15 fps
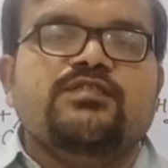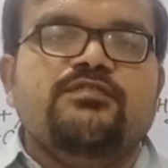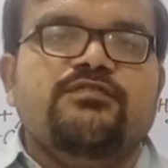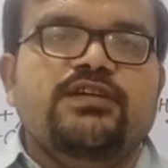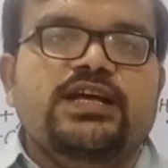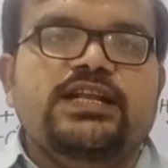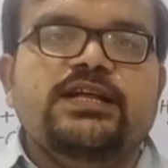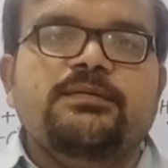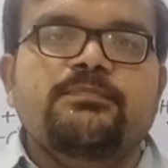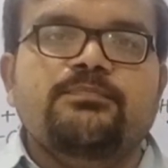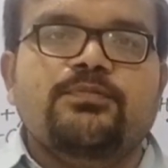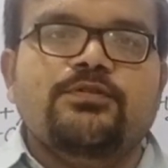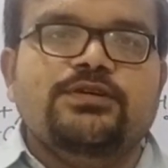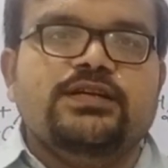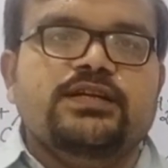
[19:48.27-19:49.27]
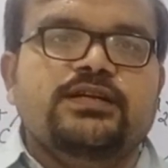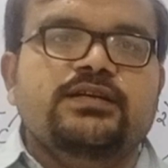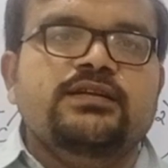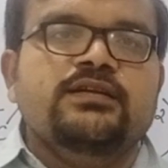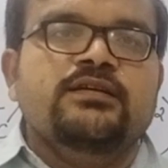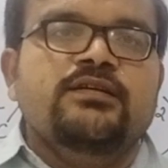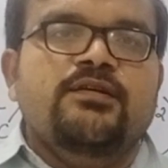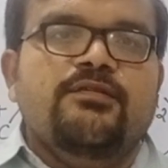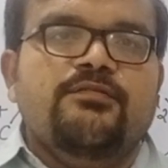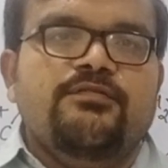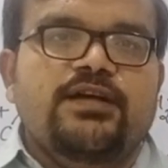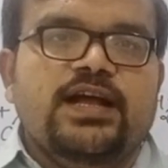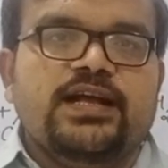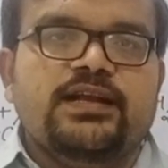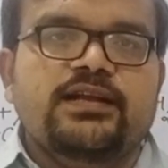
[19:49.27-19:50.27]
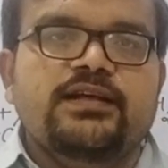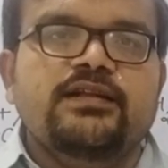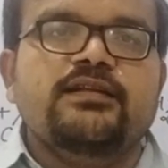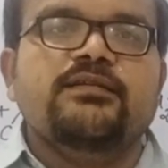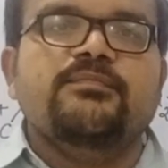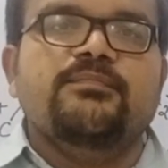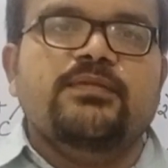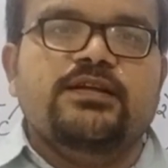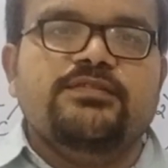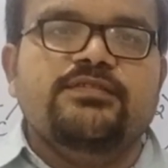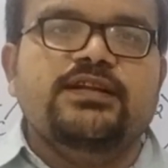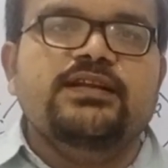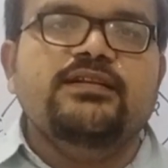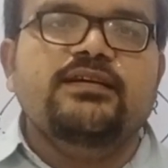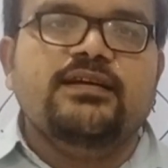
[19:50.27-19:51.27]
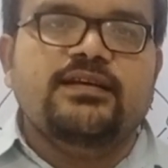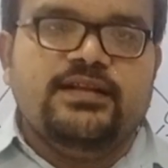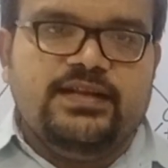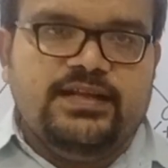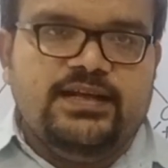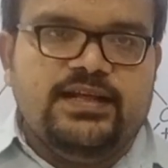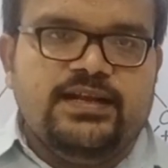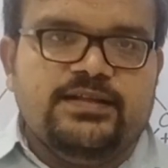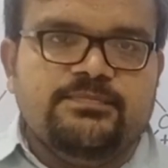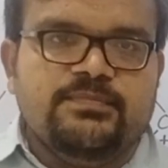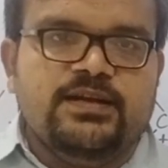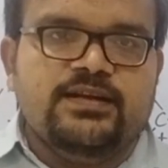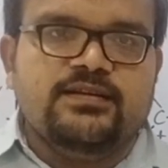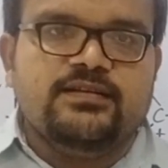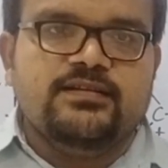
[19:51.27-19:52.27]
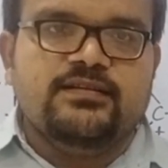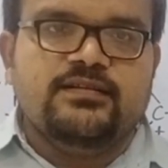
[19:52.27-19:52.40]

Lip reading: very important Wagner-Meerwein rearrangement.